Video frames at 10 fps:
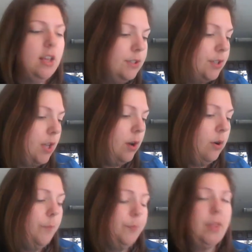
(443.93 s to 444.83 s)

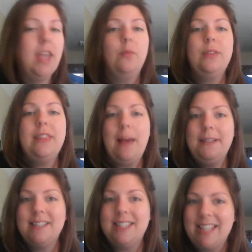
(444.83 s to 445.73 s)
So, with that
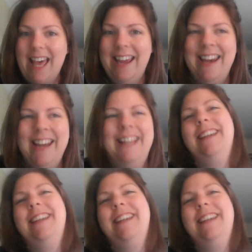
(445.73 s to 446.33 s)
being said,